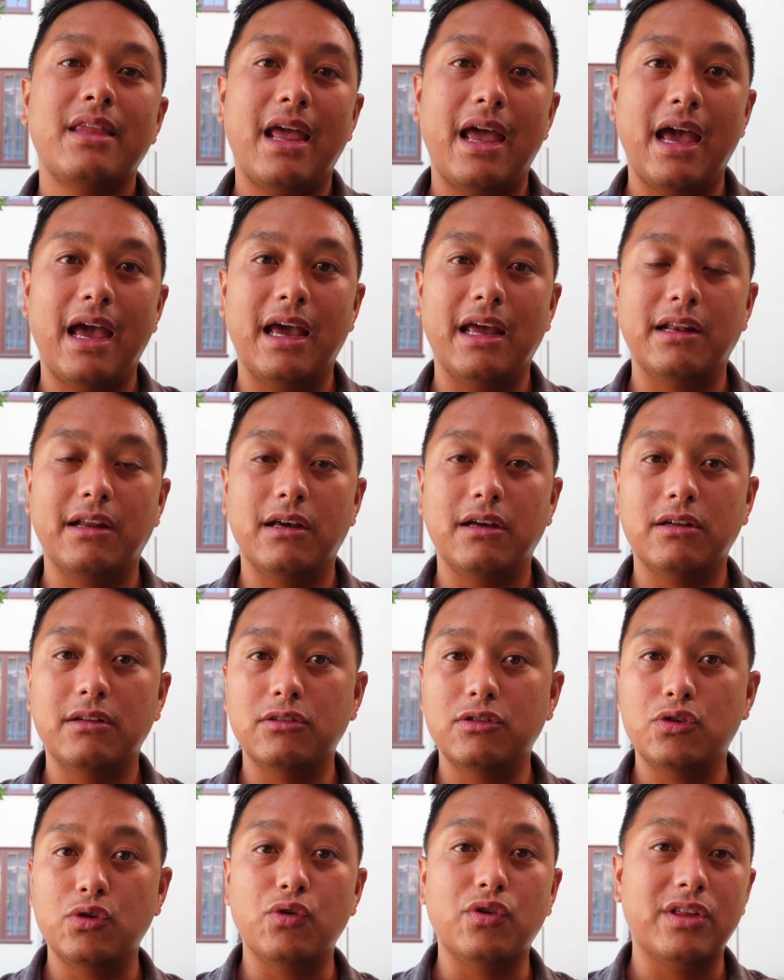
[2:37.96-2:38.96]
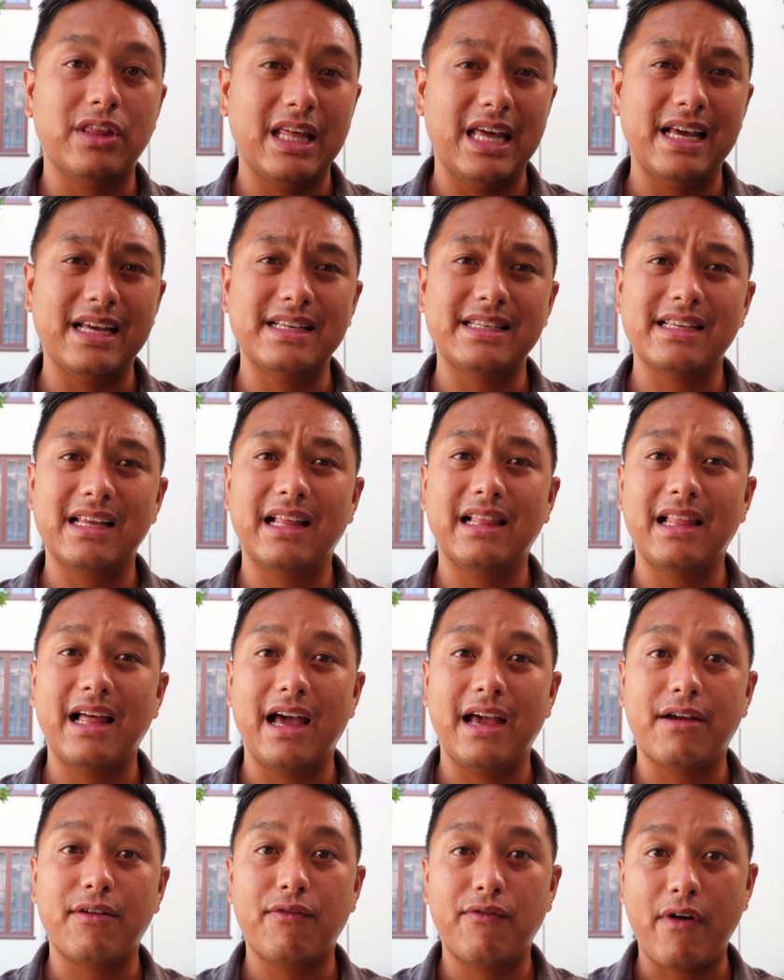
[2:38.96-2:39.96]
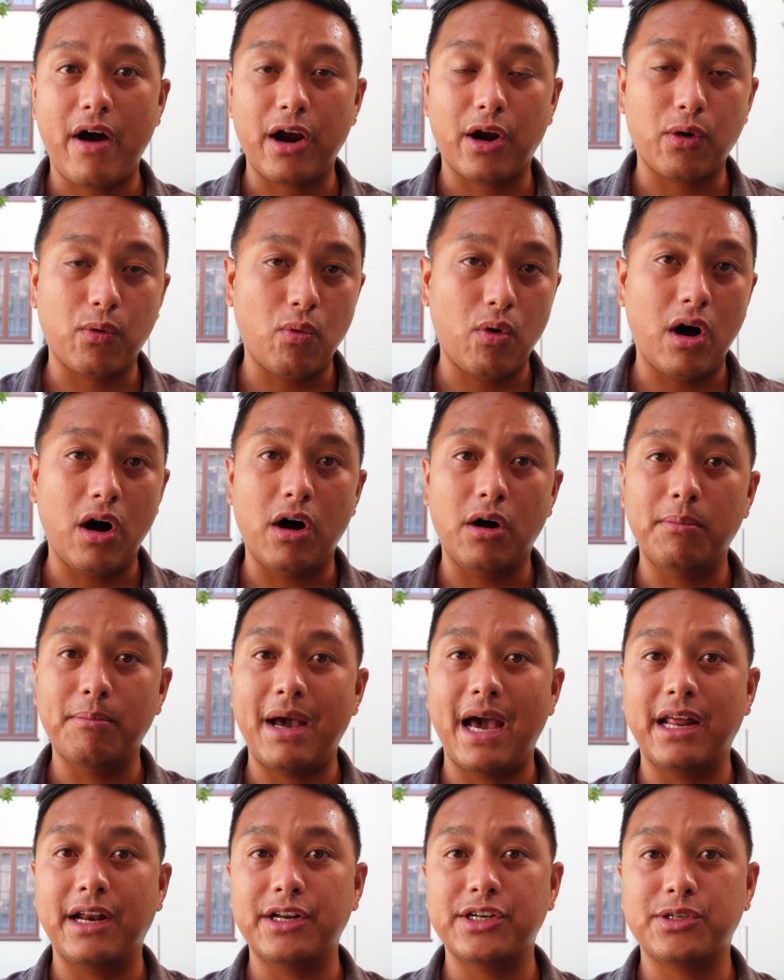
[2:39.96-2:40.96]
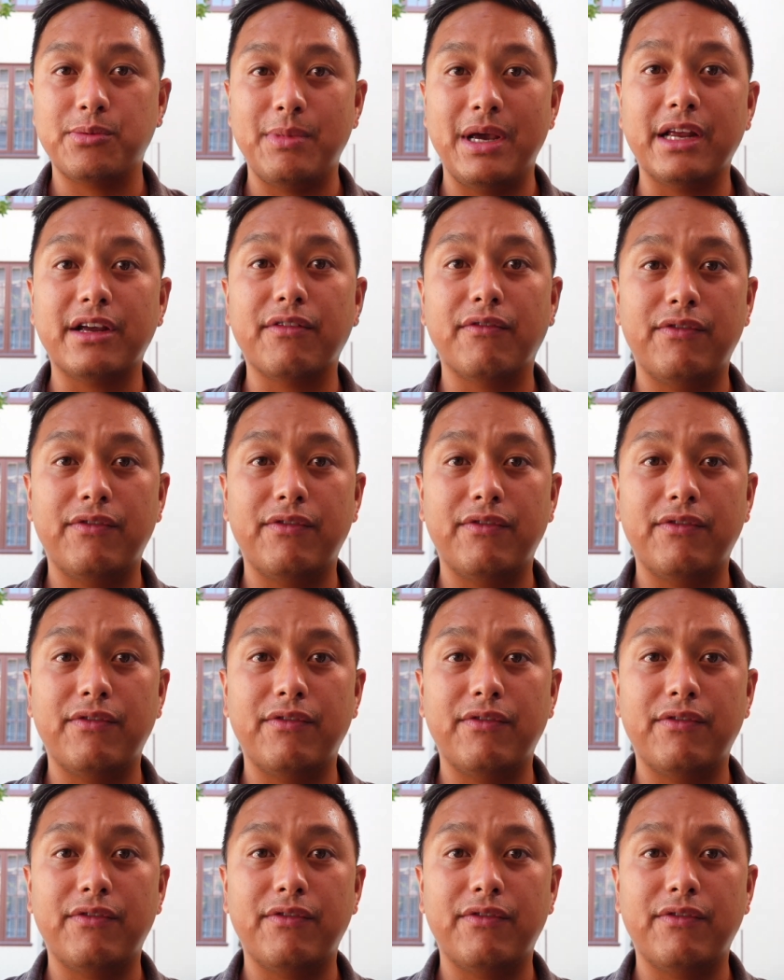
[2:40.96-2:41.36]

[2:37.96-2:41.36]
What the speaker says: and do things like firewall management,